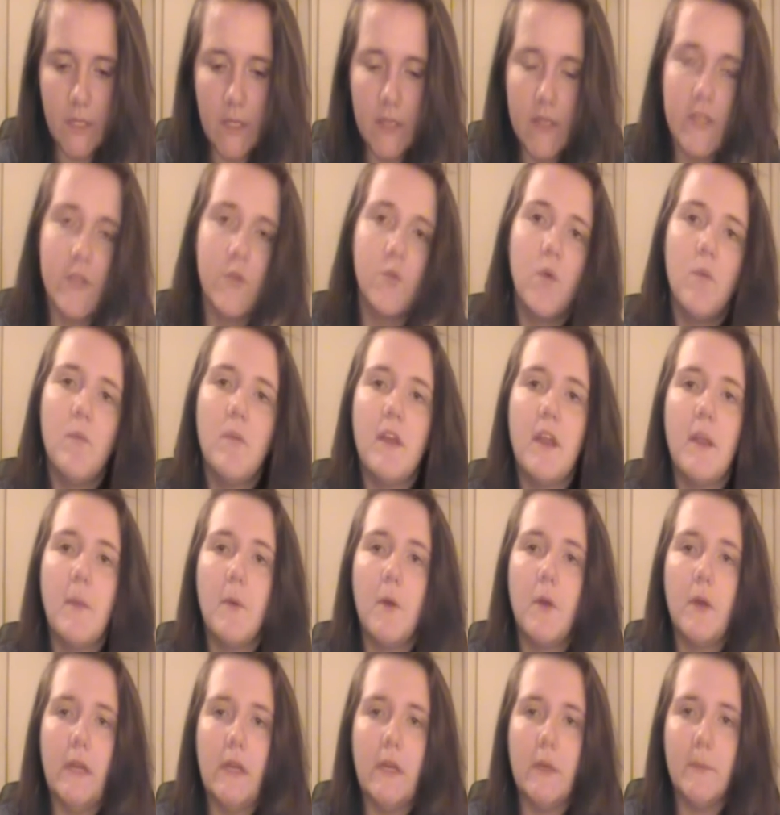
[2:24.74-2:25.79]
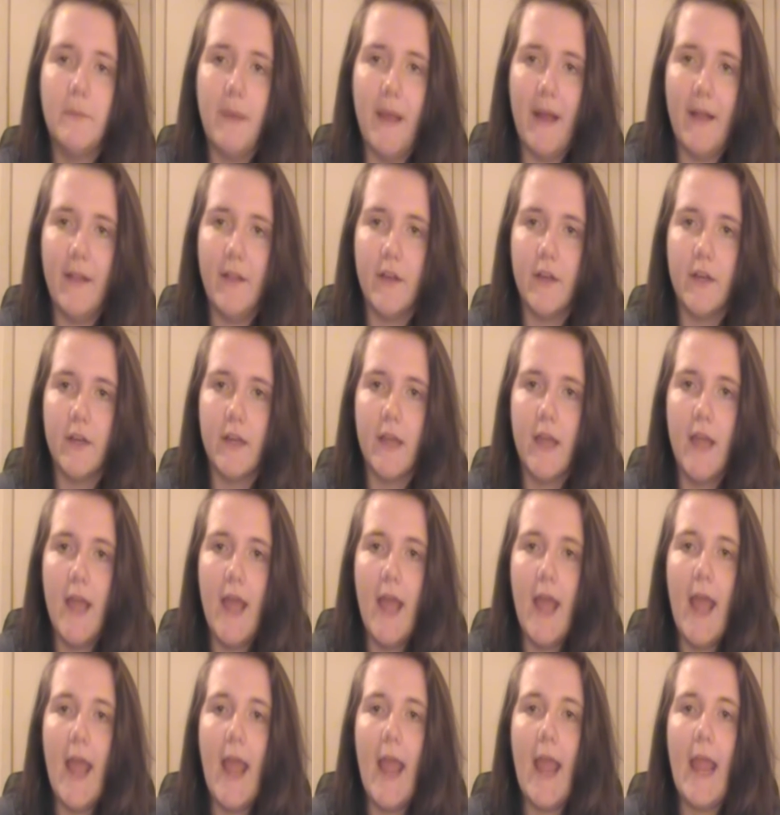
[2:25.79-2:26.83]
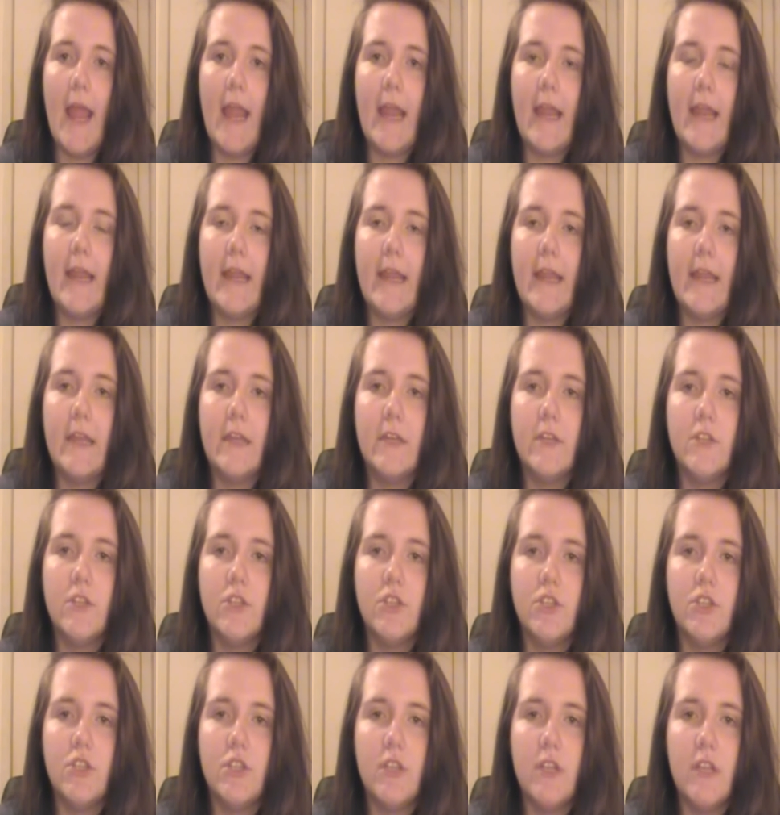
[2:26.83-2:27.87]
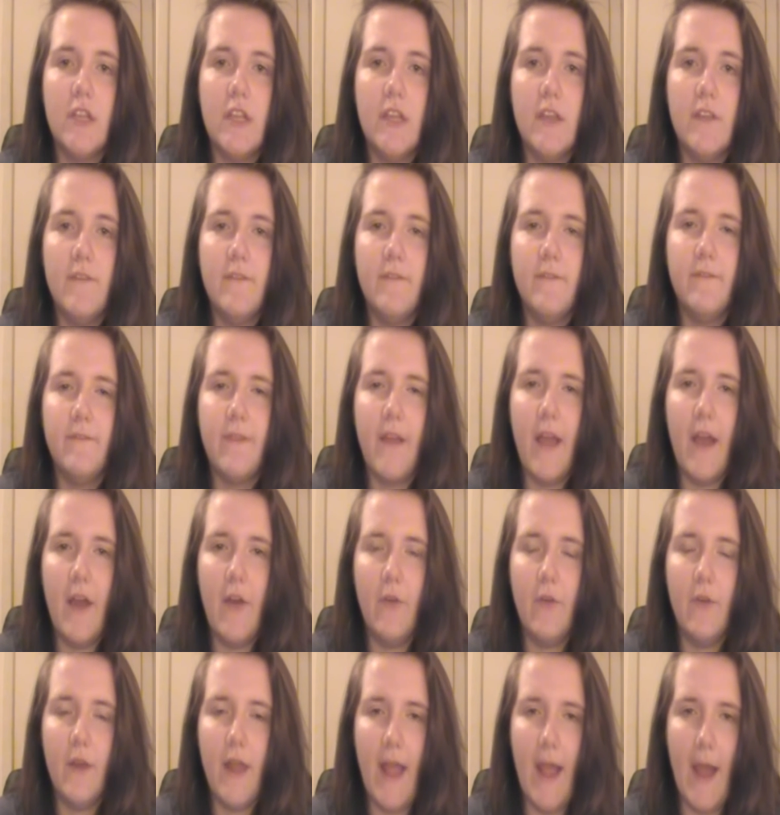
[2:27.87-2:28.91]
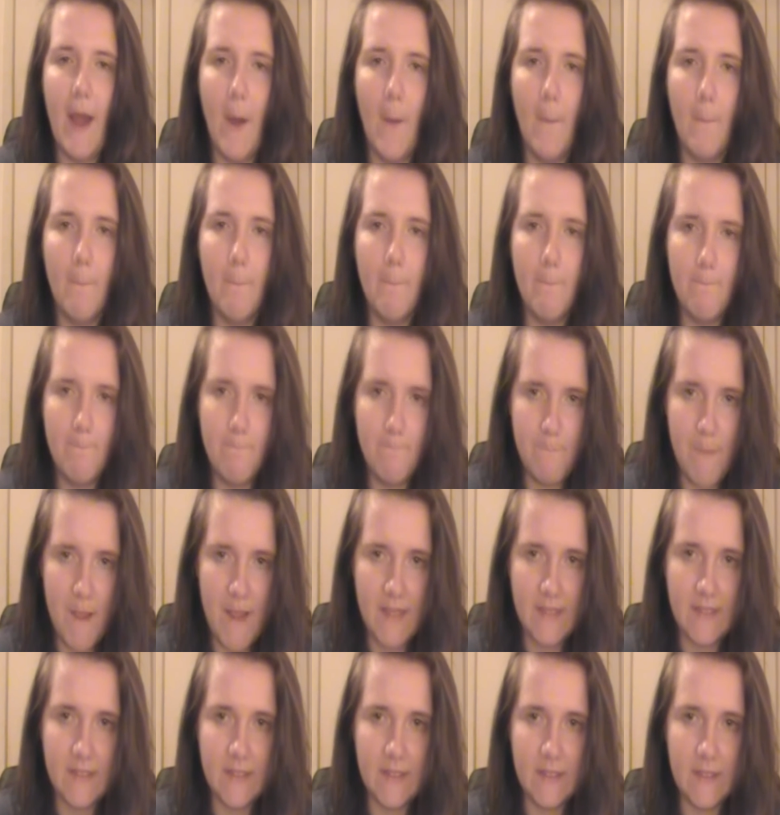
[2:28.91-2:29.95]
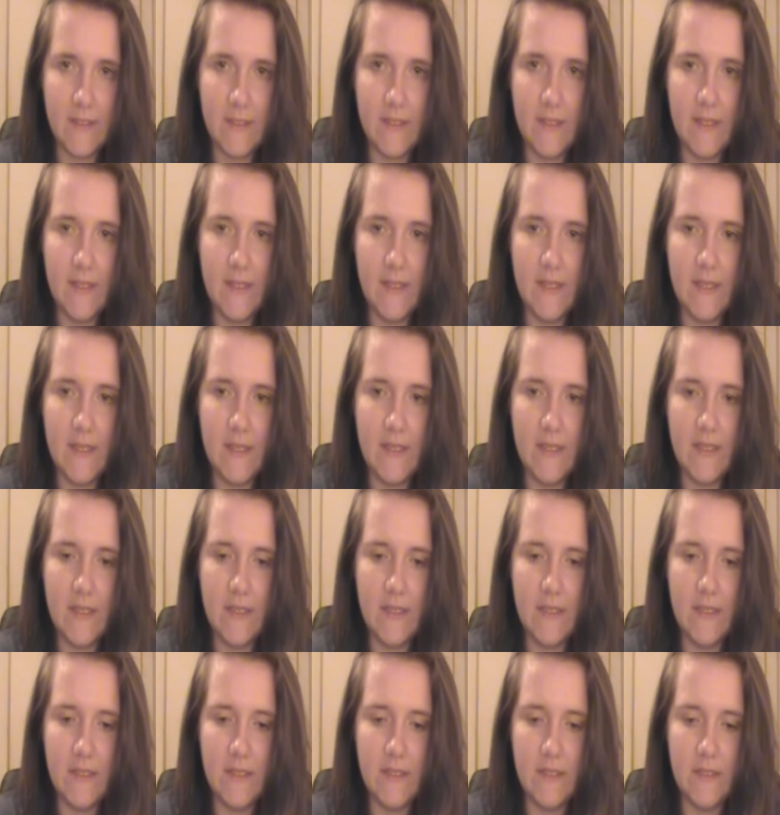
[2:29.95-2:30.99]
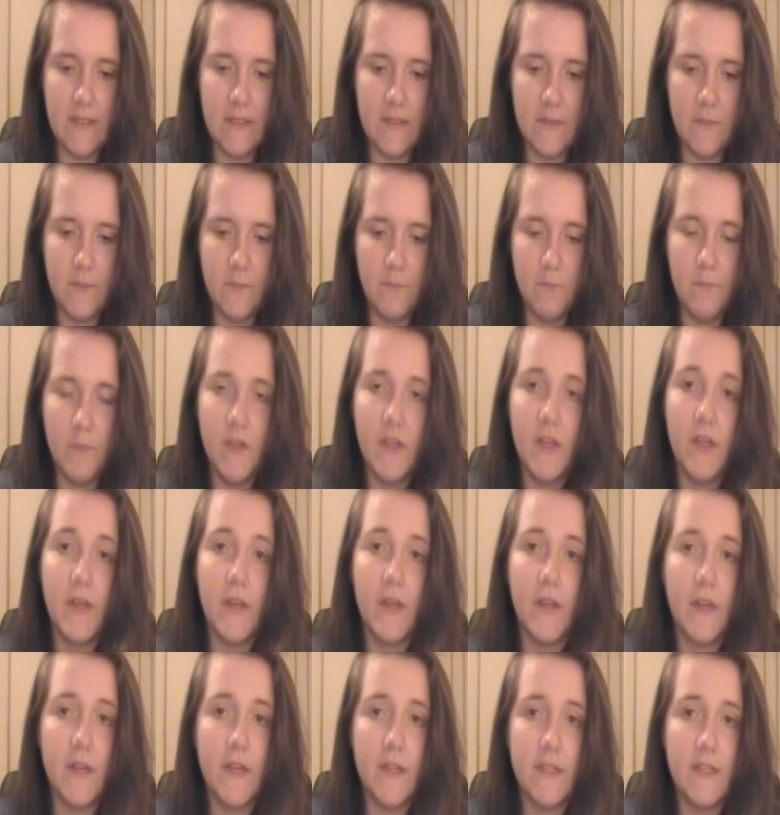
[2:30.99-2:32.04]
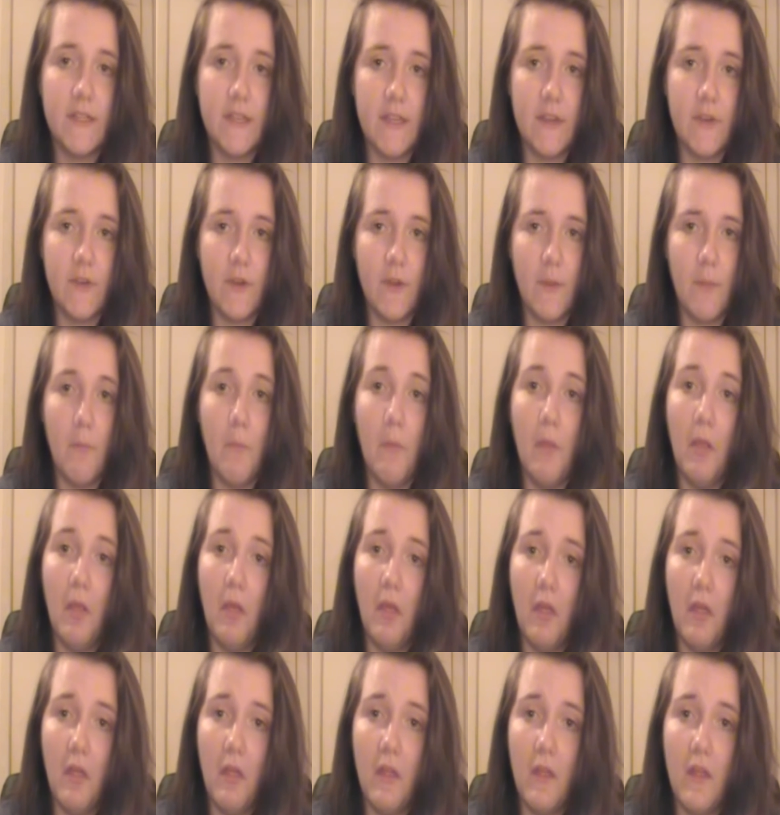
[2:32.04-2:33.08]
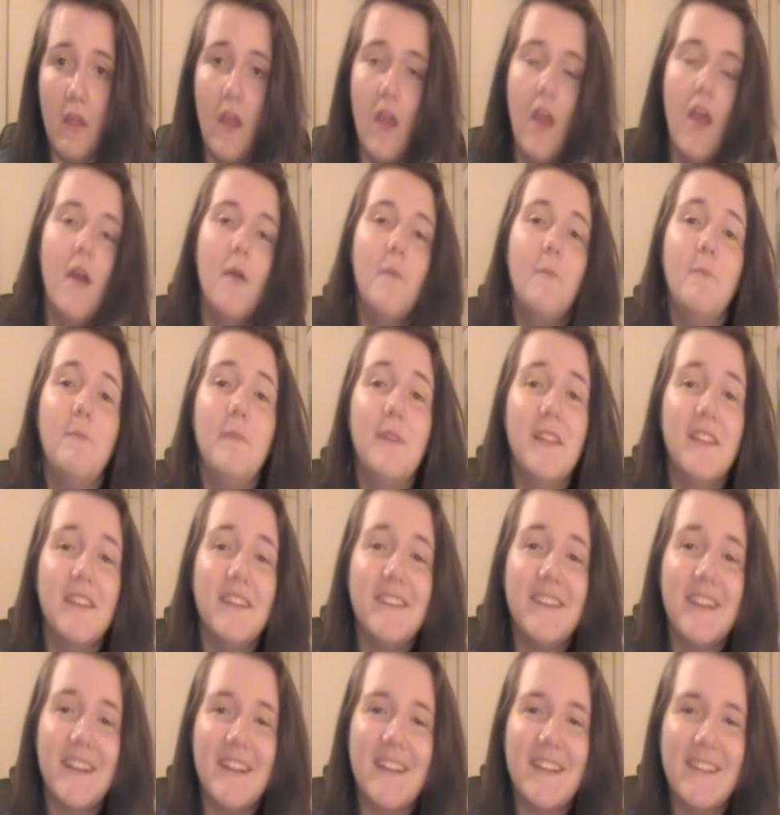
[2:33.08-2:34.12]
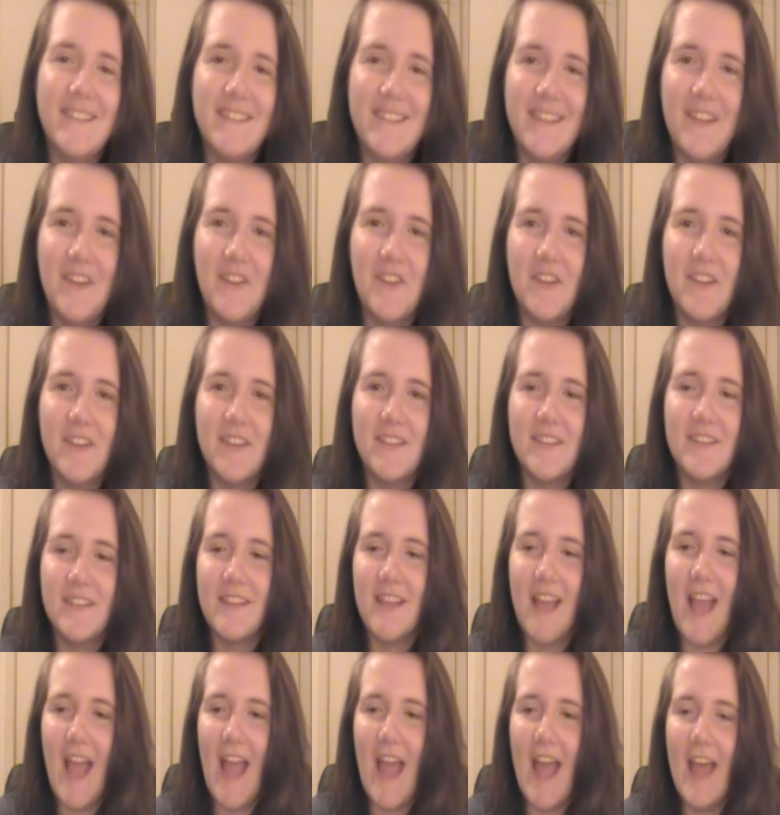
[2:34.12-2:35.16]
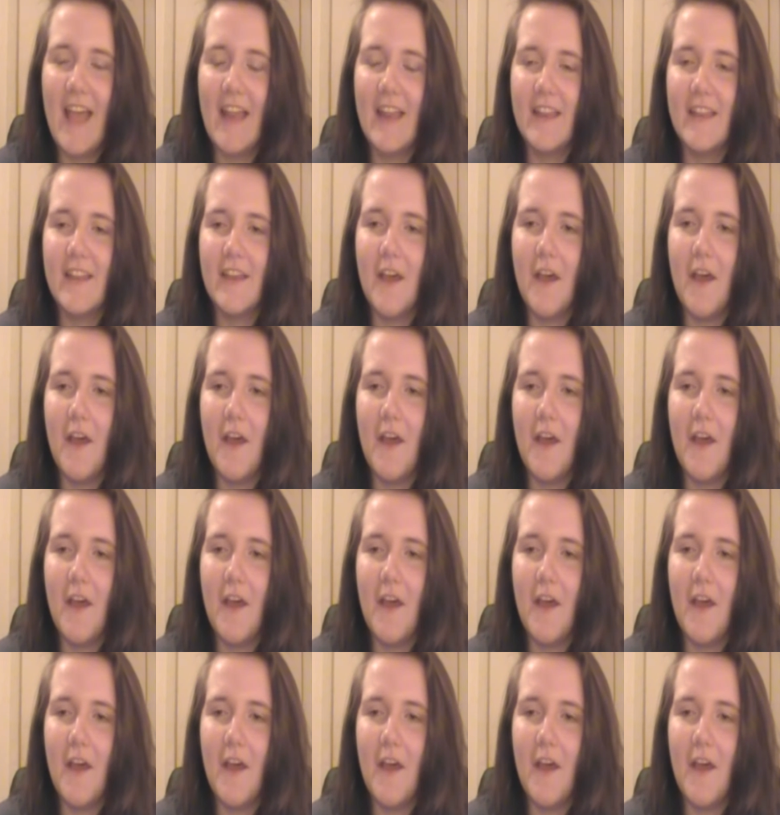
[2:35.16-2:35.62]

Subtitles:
this woman named Odell Ballard, and she found out basically the military secrets that